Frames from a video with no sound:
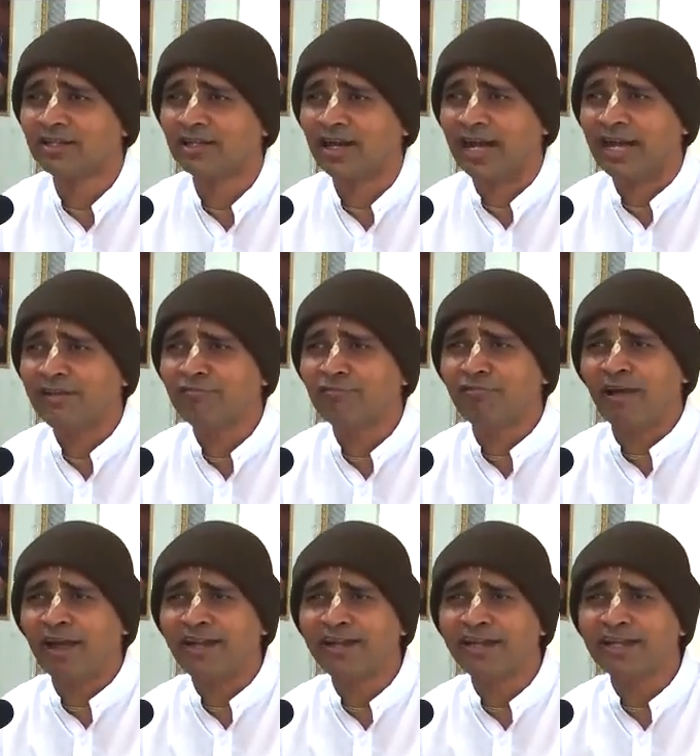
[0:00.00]
I am
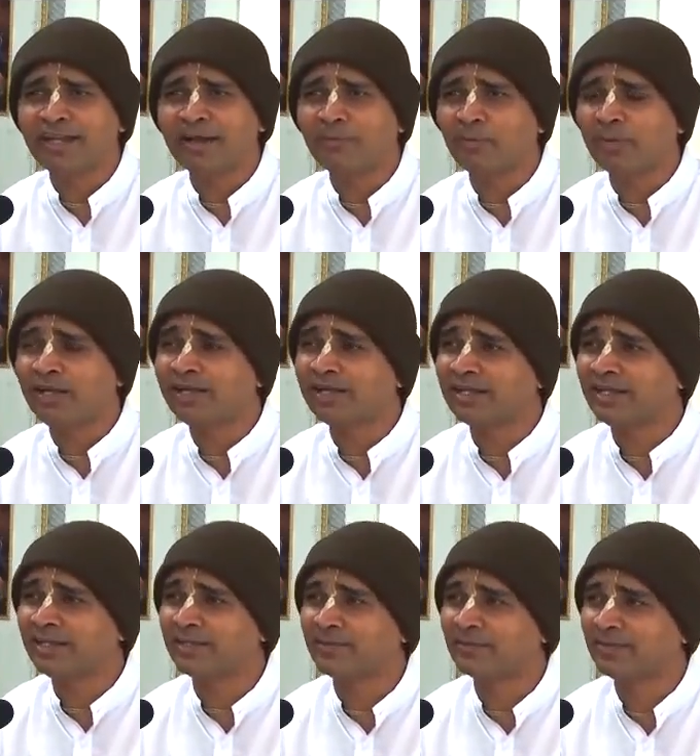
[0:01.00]
finding
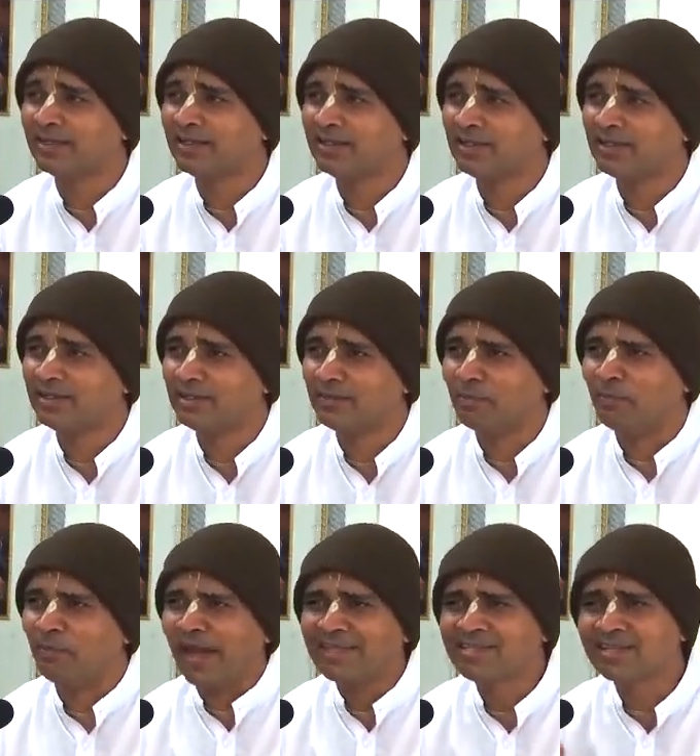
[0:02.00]
completely
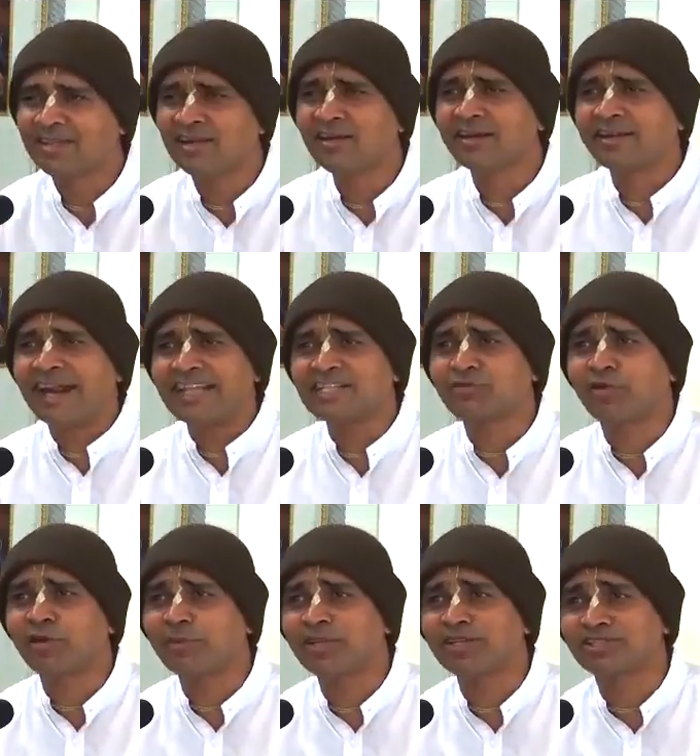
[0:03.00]
magical
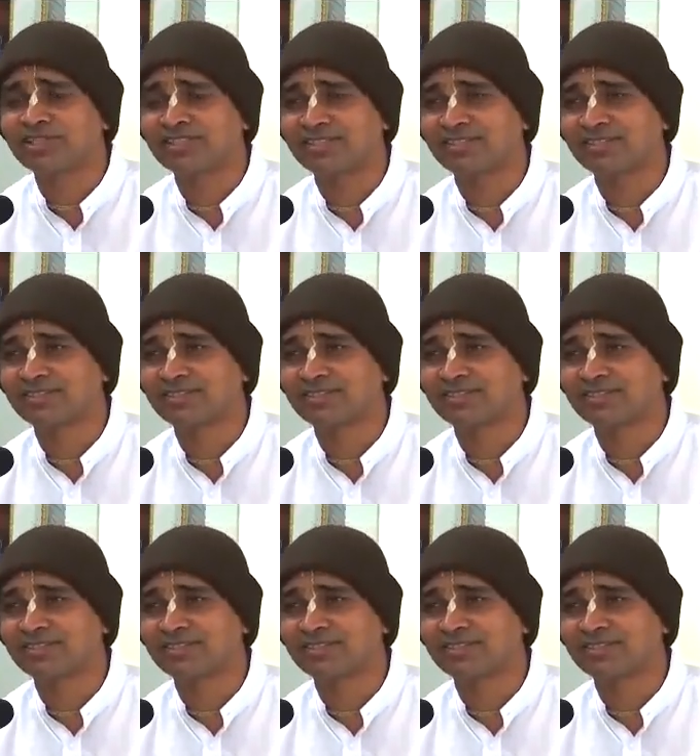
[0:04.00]
transformations.